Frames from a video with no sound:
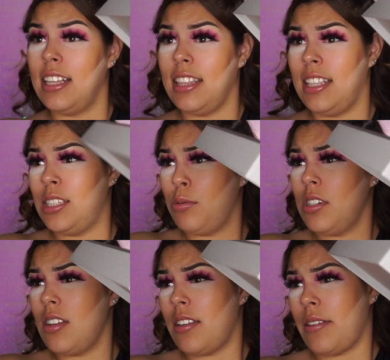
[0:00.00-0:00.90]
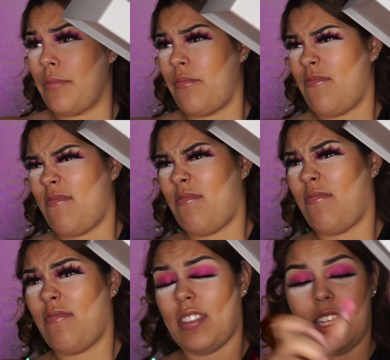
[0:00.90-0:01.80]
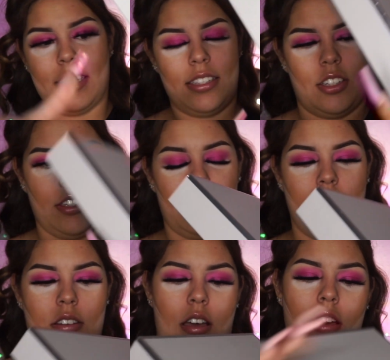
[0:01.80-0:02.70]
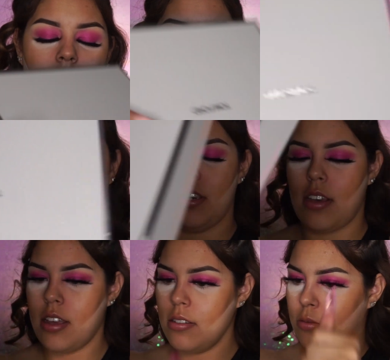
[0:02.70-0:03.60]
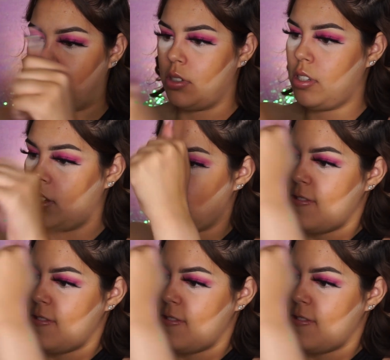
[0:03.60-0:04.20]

this one is just not coming out.